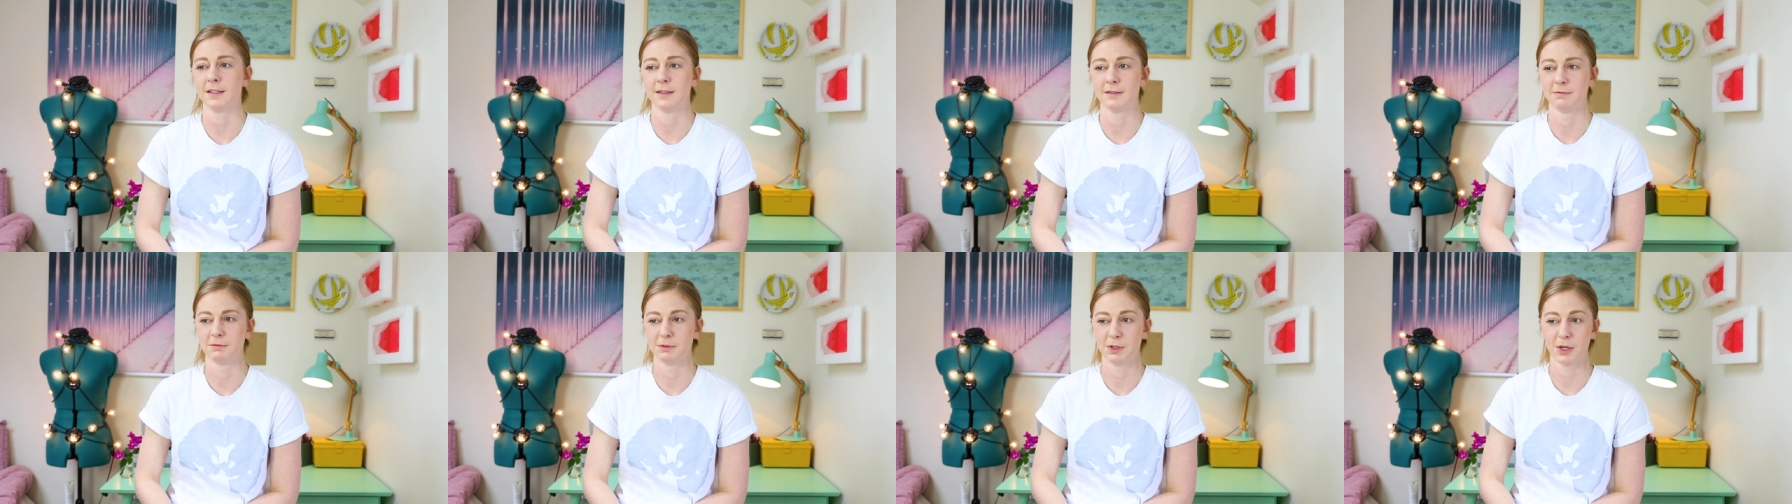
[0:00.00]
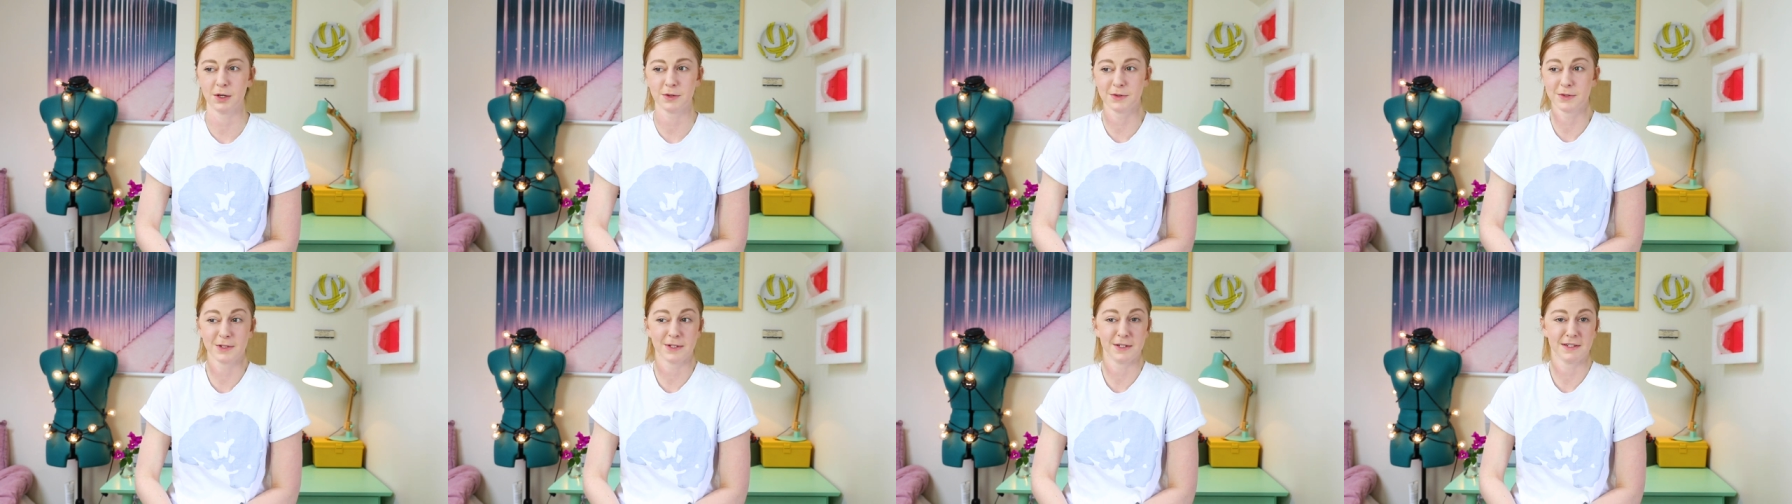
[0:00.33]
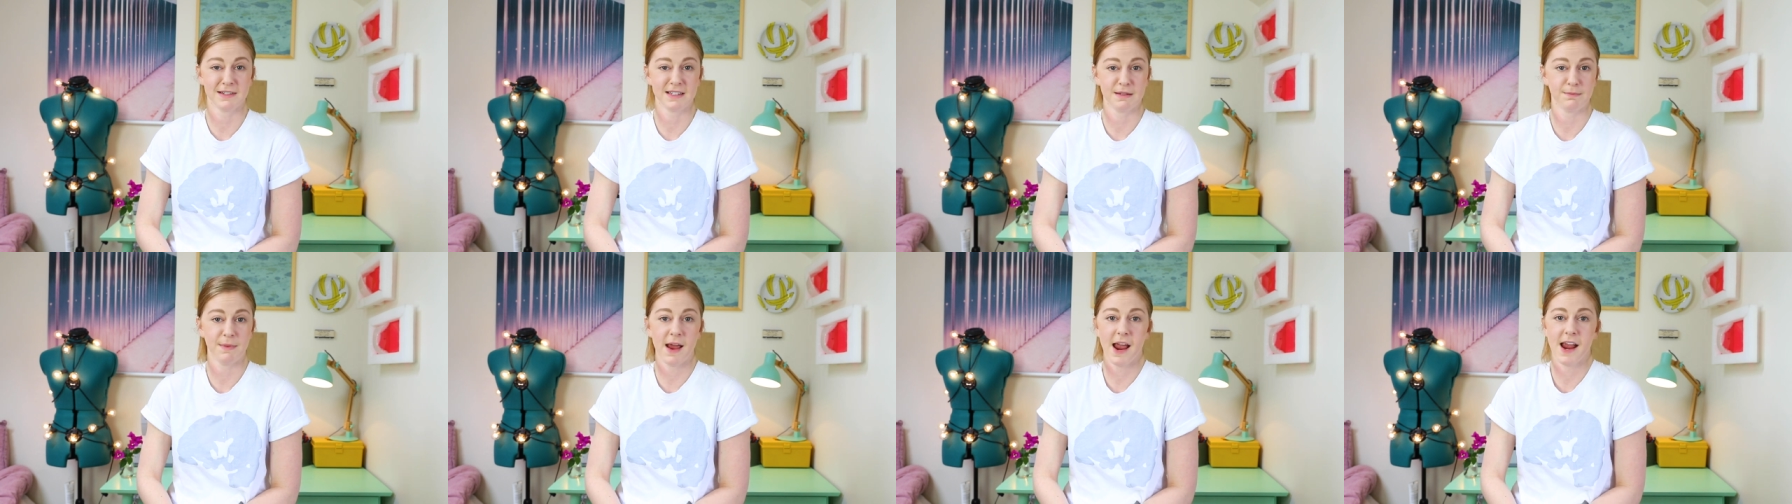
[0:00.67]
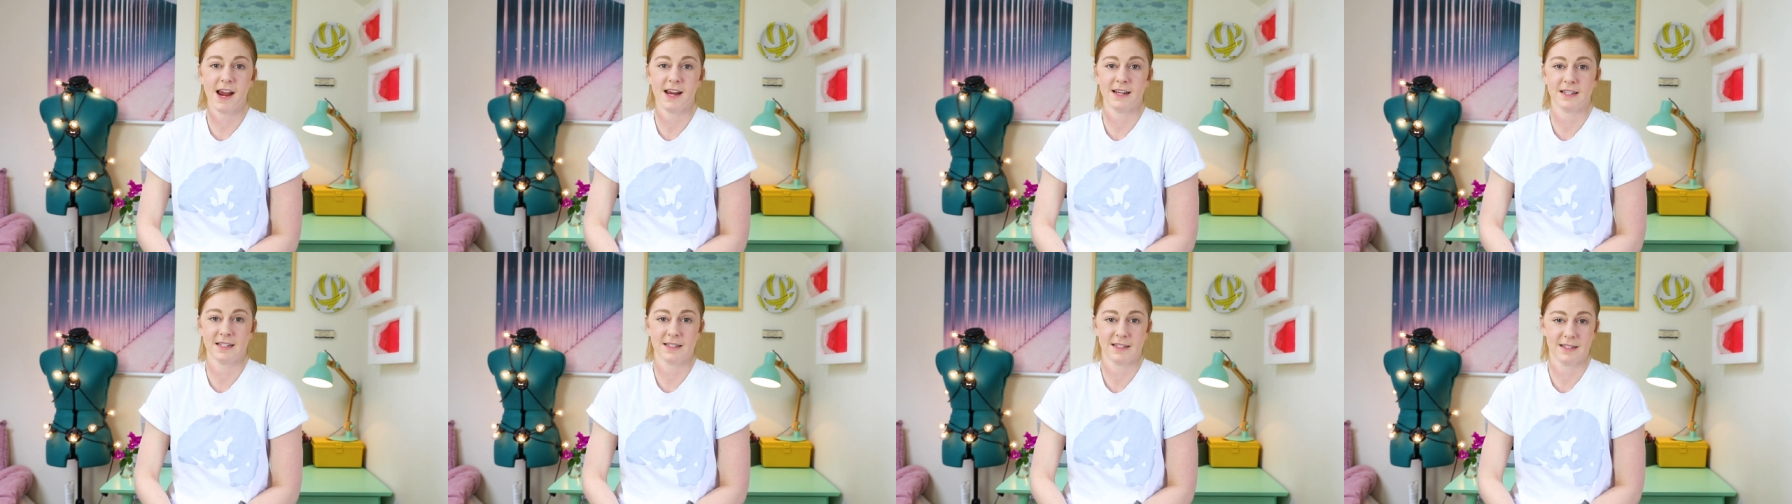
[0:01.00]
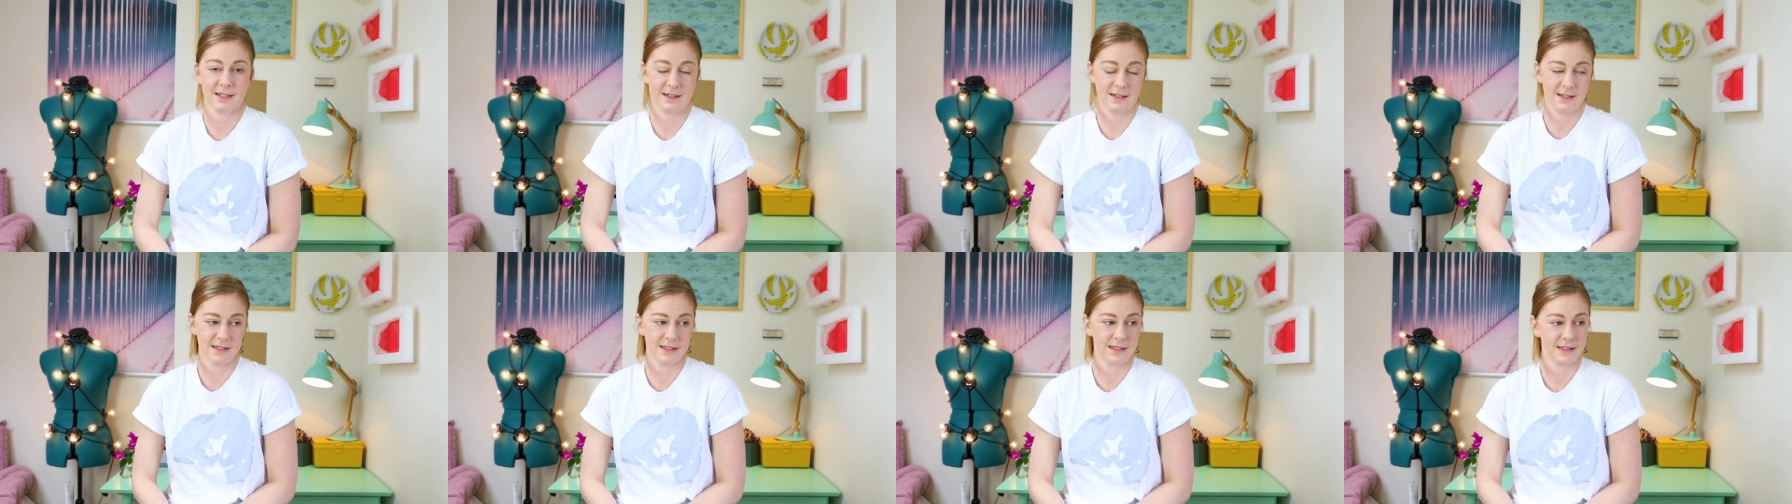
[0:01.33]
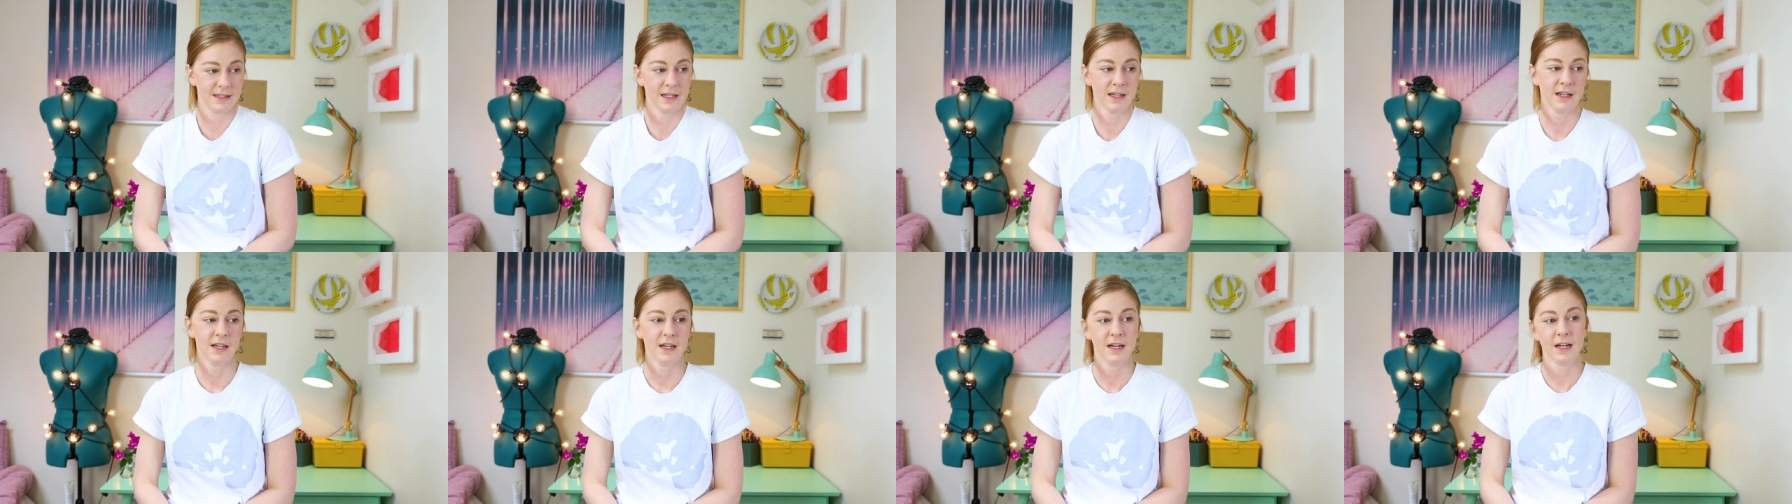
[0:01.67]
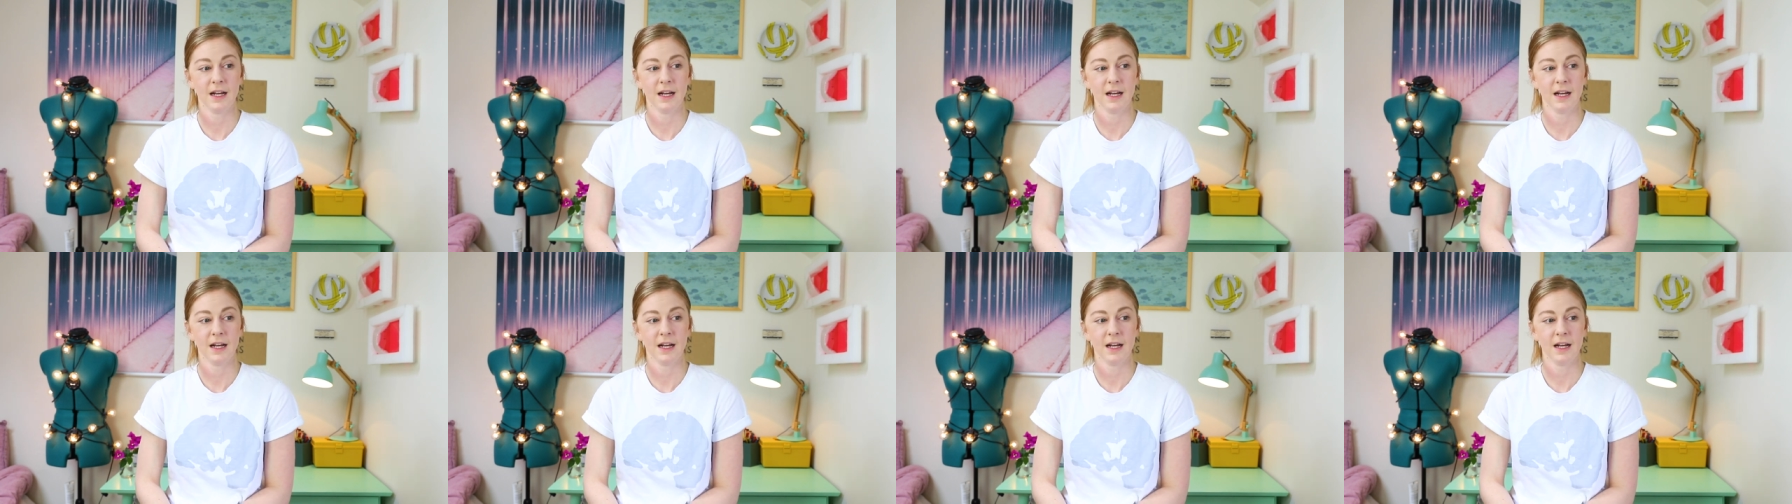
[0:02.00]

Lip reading: and goes to space and is